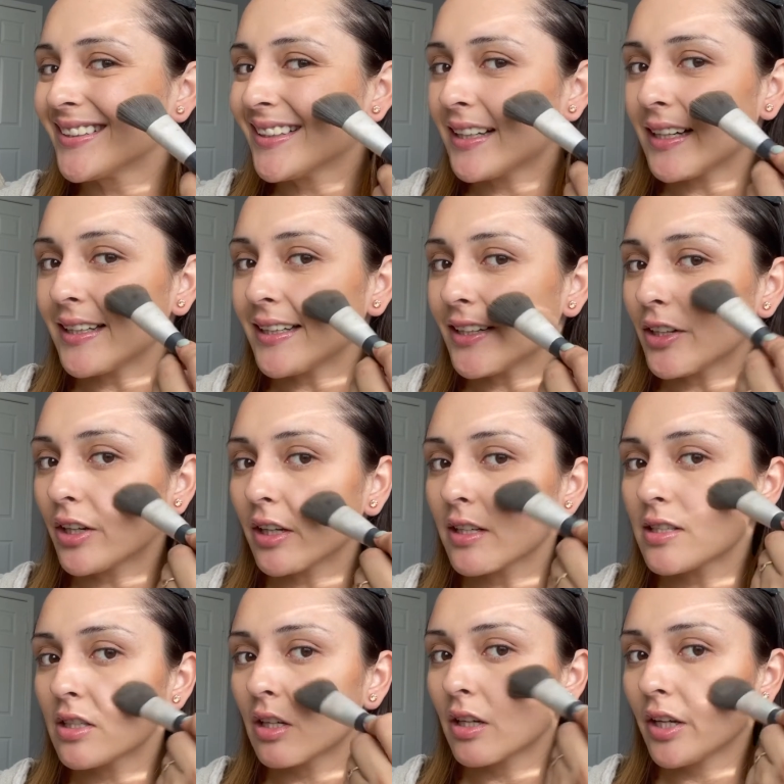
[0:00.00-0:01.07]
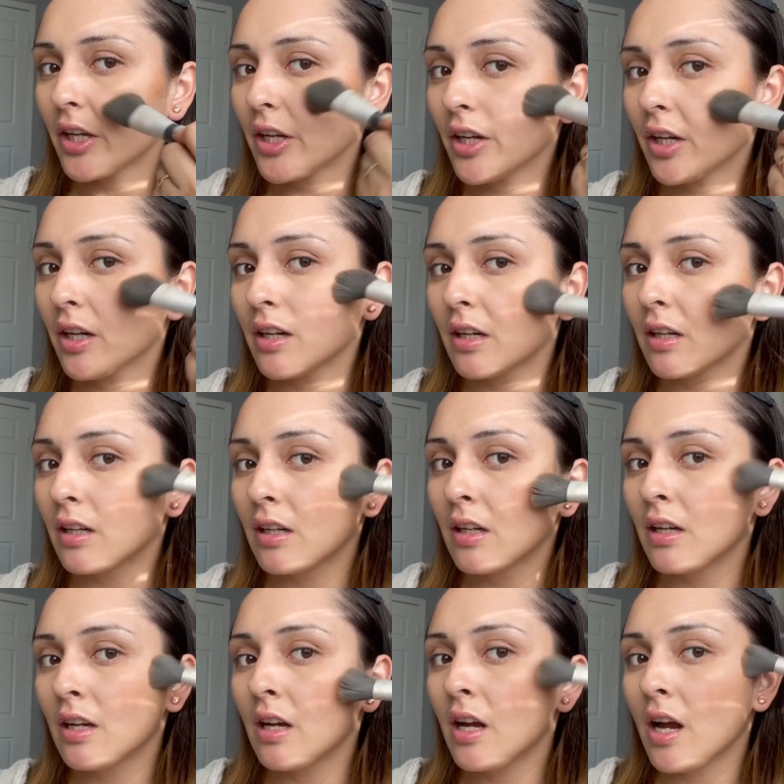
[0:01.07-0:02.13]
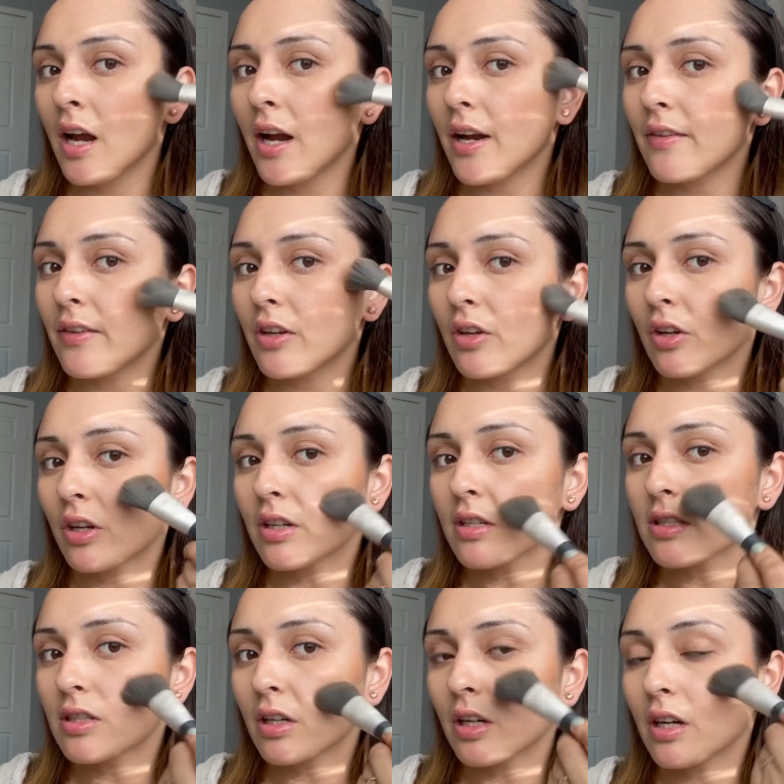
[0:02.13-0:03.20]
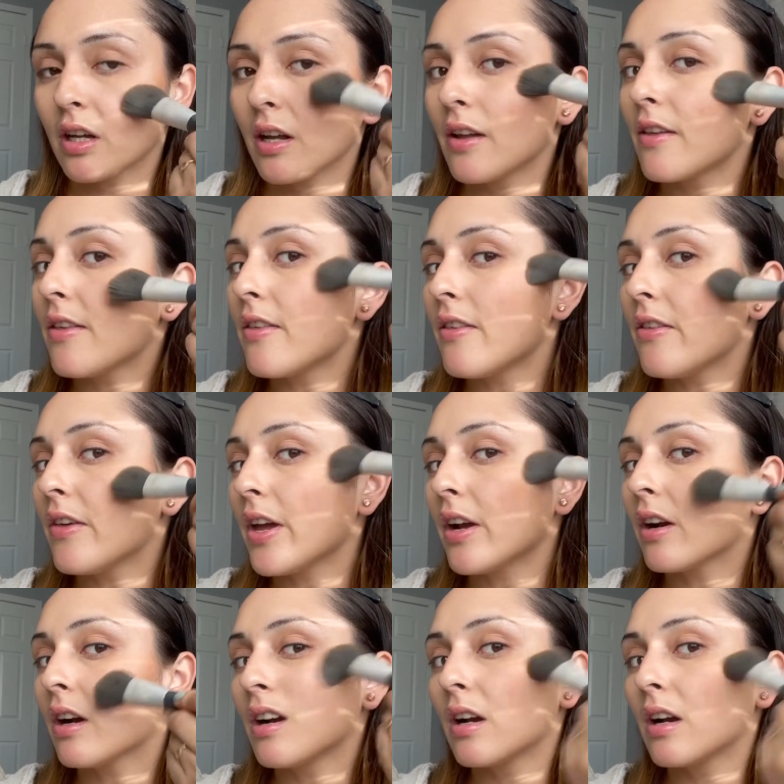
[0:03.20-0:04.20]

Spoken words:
and then you're gonna start here, and then you're gonna start there.